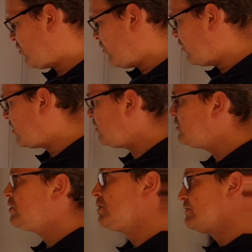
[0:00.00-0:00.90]
Or,
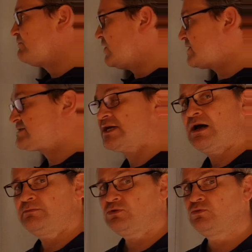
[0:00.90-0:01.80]
for
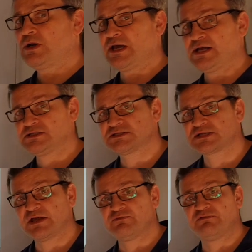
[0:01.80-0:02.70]
example, where else
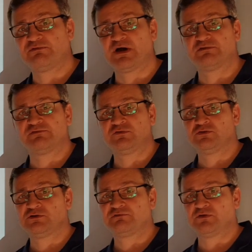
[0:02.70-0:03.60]
can we find
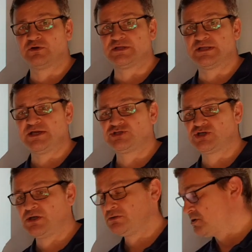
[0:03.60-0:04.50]
fluid flow in
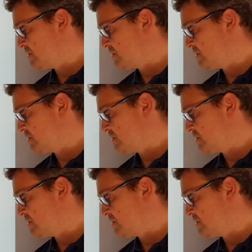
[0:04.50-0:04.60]
nature?